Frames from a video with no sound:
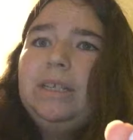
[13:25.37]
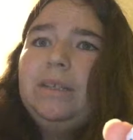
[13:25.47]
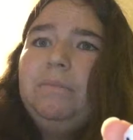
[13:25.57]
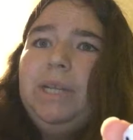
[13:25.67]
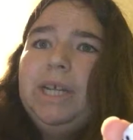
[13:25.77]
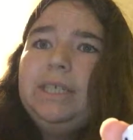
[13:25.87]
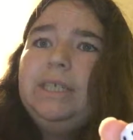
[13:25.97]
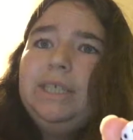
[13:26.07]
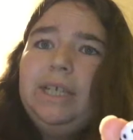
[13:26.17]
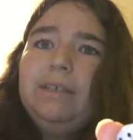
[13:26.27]
It'd be nice
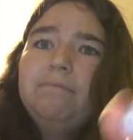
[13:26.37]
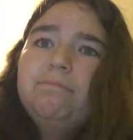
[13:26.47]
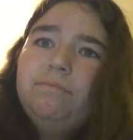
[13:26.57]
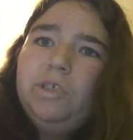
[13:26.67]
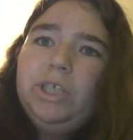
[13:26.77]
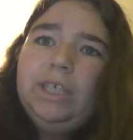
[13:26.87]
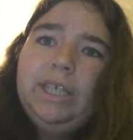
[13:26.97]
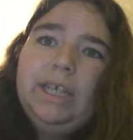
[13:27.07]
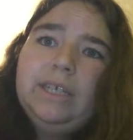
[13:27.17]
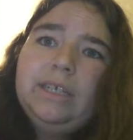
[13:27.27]
to see, just
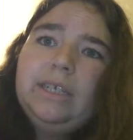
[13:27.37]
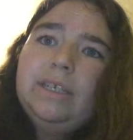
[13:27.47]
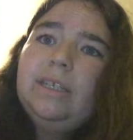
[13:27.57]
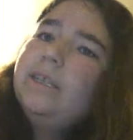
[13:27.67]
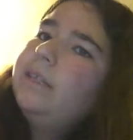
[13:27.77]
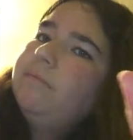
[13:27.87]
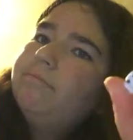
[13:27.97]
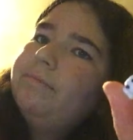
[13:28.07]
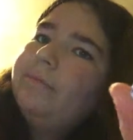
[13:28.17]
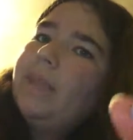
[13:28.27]
saying.
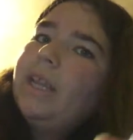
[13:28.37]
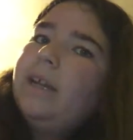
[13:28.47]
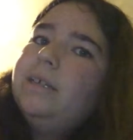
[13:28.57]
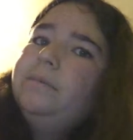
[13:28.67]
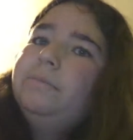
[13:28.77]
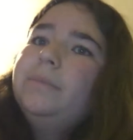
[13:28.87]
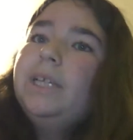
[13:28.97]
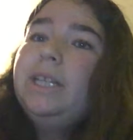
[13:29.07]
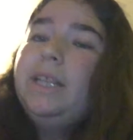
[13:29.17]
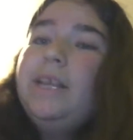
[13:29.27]

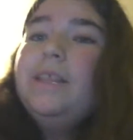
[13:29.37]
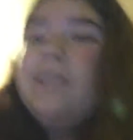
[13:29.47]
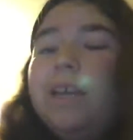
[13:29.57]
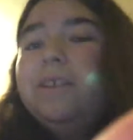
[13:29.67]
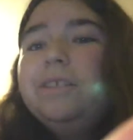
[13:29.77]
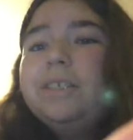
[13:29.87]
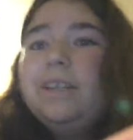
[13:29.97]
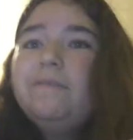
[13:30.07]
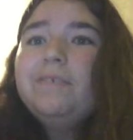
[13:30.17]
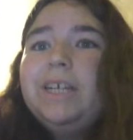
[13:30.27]
The other
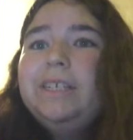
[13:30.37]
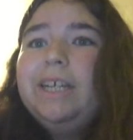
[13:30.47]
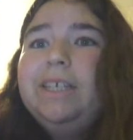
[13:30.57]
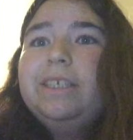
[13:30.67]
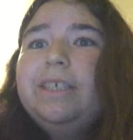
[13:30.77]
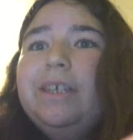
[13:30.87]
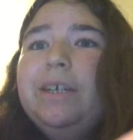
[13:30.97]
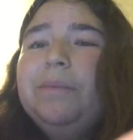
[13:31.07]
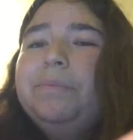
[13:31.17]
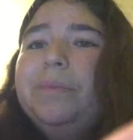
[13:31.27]
stuff I liked
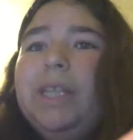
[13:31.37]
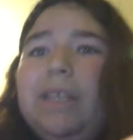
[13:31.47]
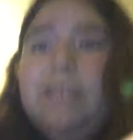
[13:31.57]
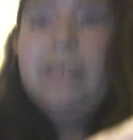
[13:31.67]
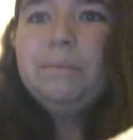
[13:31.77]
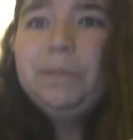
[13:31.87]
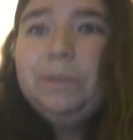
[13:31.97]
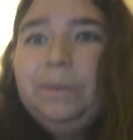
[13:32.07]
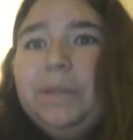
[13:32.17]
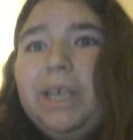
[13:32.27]
in this
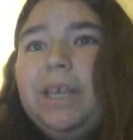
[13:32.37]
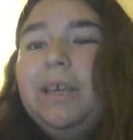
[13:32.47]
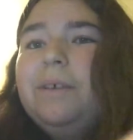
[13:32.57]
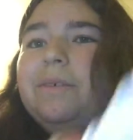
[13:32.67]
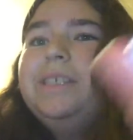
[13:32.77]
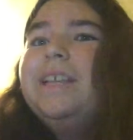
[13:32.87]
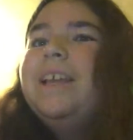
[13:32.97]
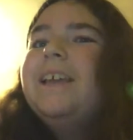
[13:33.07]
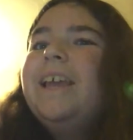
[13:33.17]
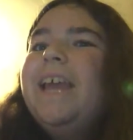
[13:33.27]
episode was
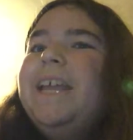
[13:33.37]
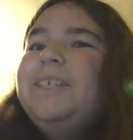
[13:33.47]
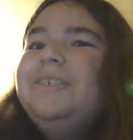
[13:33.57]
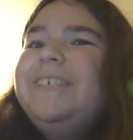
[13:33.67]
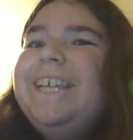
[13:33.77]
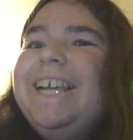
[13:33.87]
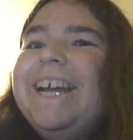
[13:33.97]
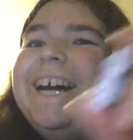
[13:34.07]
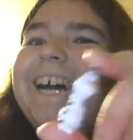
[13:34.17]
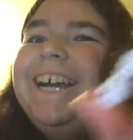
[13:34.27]

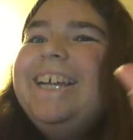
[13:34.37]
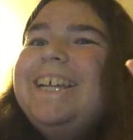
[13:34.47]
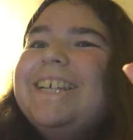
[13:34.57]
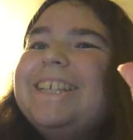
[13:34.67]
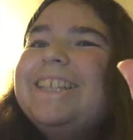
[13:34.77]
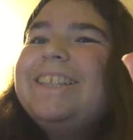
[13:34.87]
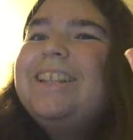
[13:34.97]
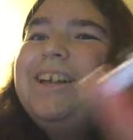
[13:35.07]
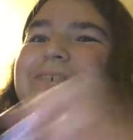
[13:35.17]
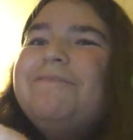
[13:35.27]
Henry. I
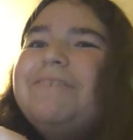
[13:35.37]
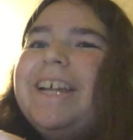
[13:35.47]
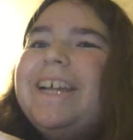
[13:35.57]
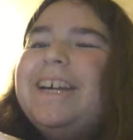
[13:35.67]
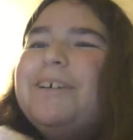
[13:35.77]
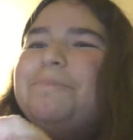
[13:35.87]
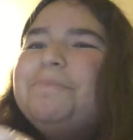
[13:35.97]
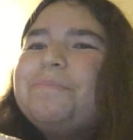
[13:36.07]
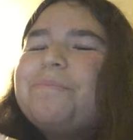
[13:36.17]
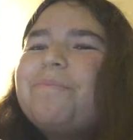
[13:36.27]
love
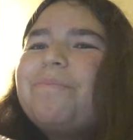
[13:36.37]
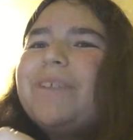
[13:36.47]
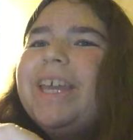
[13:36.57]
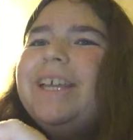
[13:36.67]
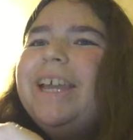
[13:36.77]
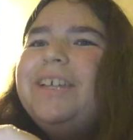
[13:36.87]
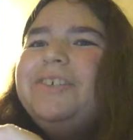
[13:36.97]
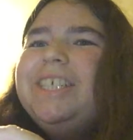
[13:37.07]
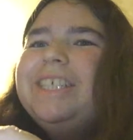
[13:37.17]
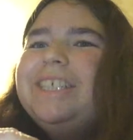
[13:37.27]

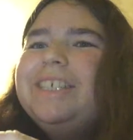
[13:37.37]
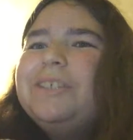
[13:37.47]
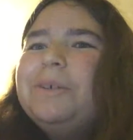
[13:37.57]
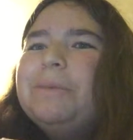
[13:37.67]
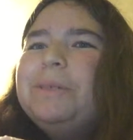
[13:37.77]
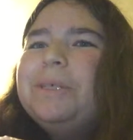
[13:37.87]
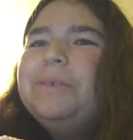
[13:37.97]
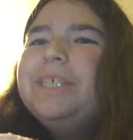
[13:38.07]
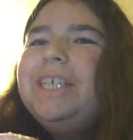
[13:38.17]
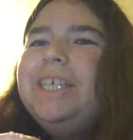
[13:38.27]
Henry in these 2
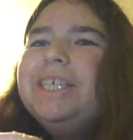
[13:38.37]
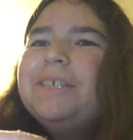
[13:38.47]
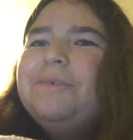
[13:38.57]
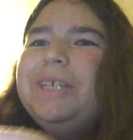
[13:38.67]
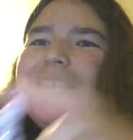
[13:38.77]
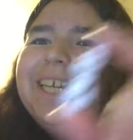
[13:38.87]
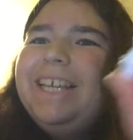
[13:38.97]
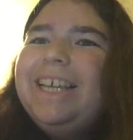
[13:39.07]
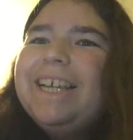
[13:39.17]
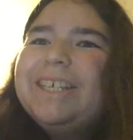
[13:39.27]
episodes. He is so
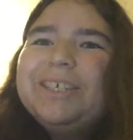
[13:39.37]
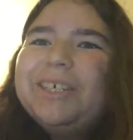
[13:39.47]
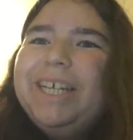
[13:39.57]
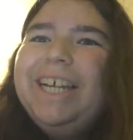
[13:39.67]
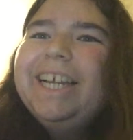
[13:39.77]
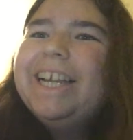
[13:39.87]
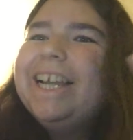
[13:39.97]
geeky and nerdy.